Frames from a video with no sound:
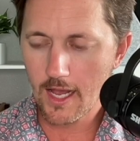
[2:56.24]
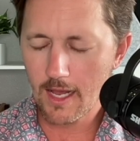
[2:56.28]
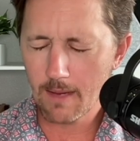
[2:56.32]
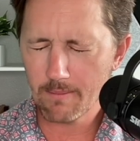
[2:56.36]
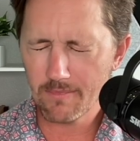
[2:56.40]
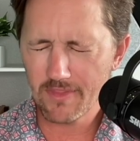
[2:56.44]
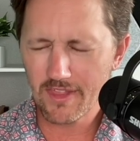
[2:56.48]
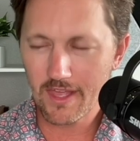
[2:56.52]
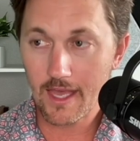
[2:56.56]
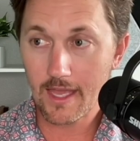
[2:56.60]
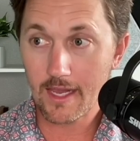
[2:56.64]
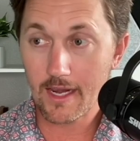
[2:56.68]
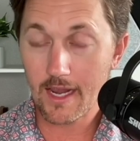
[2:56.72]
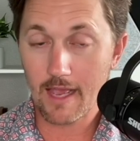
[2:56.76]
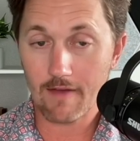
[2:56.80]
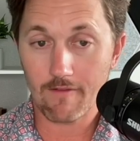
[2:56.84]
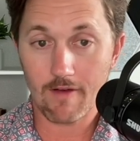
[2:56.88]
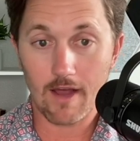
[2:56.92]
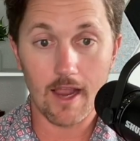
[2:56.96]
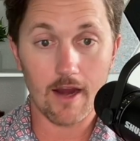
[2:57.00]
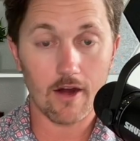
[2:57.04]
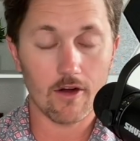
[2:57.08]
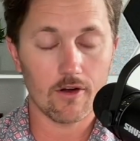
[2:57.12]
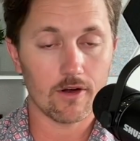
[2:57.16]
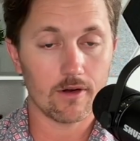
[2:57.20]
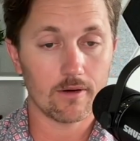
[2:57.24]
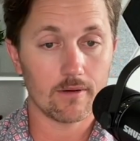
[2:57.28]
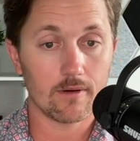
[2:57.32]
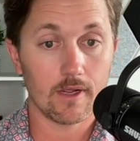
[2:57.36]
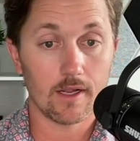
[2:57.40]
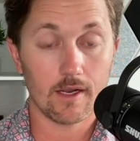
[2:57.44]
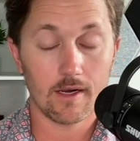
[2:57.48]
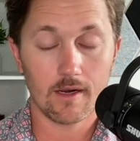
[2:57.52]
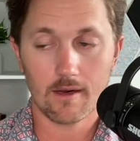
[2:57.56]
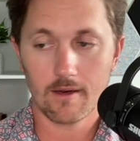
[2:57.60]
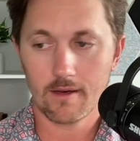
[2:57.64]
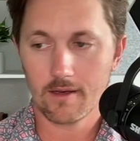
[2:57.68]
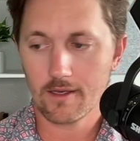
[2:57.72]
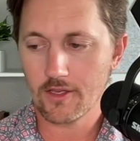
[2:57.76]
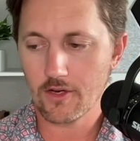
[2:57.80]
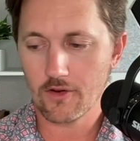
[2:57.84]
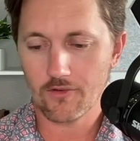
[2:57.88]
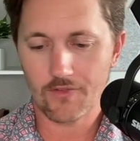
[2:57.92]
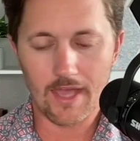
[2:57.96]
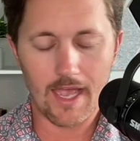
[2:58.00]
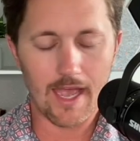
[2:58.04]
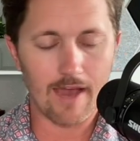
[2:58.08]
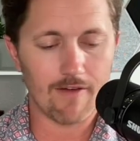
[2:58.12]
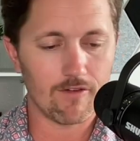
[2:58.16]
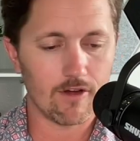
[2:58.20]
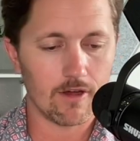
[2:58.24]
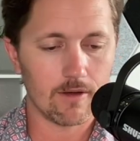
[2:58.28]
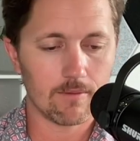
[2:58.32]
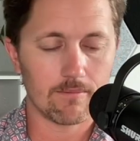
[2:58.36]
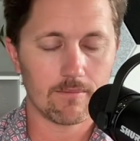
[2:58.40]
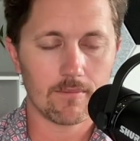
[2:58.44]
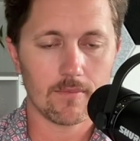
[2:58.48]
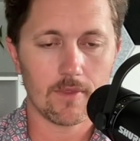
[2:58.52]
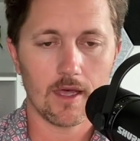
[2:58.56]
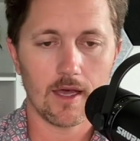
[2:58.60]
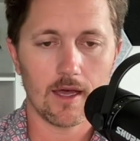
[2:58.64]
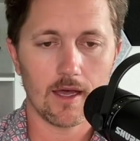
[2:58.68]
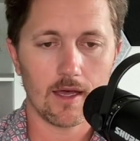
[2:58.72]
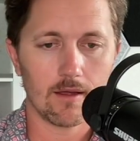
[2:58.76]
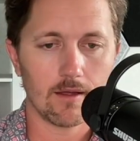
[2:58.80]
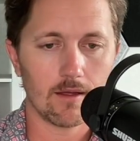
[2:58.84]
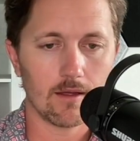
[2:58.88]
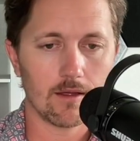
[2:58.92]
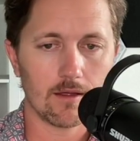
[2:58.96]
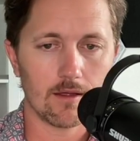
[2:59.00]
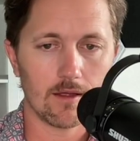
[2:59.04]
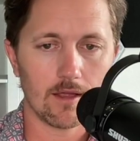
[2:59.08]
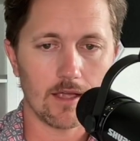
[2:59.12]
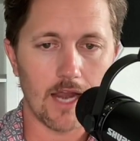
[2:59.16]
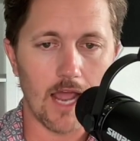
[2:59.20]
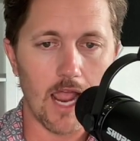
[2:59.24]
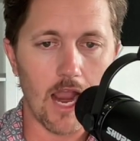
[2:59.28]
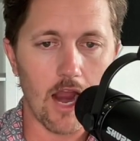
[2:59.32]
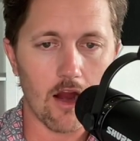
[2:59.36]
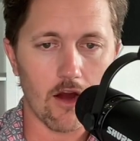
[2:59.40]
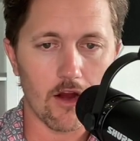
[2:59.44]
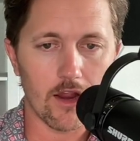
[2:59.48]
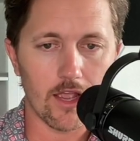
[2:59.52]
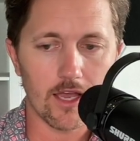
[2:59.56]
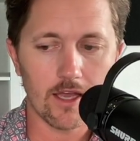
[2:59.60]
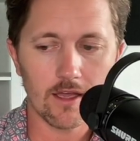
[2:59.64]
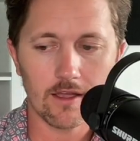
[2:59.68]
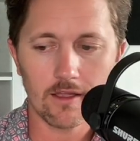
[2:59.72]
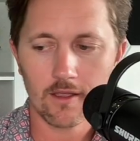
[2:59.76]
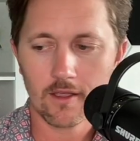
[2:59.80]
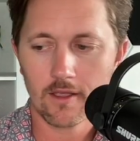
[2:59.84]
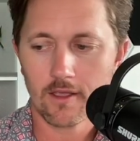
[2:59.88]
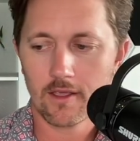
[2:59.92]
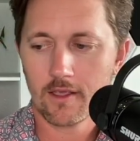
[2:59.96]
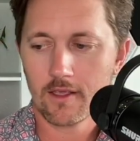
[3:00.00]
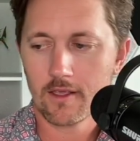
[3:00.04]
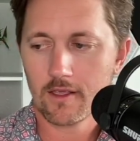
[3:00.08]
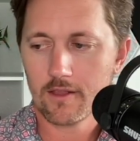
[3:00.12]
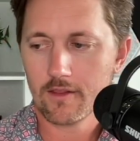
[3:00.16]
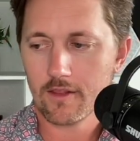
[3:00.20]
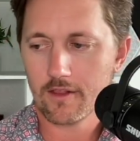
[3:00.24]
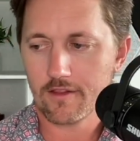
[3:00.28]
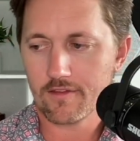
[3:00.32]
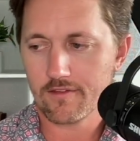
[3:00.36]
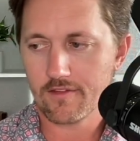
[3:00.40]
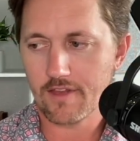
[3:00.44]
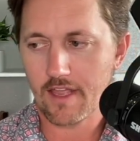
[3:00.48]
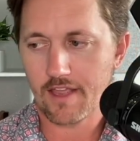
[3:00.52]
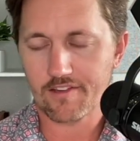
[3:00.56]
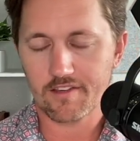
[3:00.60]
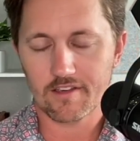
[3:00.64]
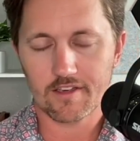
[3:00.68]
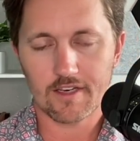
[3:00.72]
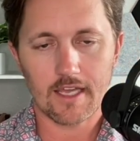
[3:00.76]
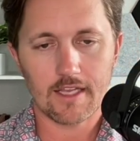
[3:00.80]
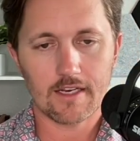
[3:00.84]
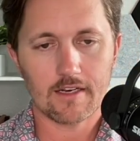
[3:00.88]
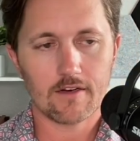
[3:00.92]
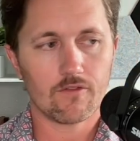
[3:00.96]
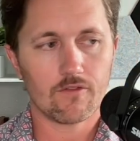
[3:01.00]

that have hired, they have an area that's designated